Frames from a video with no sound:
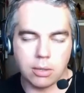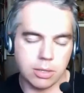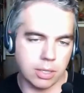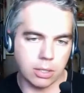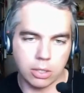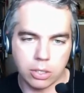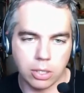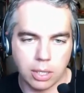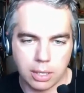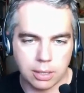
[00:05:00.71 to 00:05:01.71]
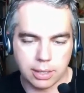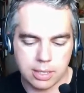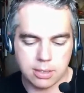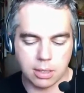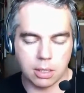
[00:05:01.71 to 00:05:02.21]
Or that you're good at lean
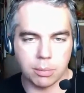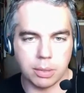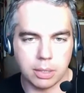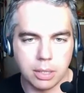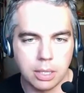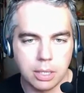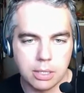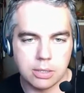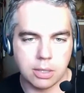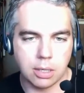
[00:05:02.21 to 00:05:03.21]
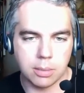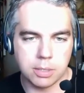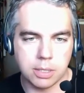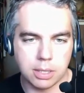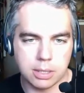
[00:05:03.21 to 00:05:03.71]
startup and startups
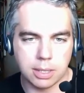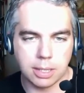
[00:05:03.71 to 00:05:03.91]
and things like